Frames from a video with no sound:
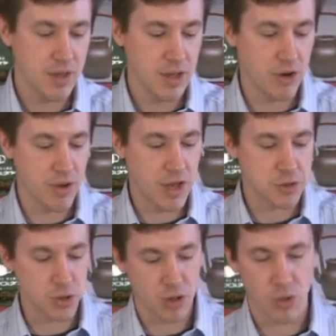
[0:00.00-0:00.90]
here
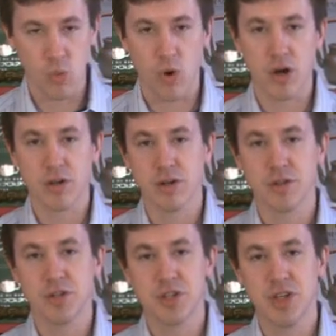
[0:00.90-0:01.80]
at
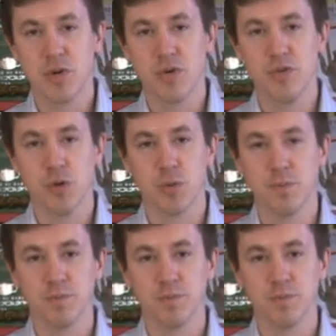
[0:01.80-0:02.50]
Walker Tea Review.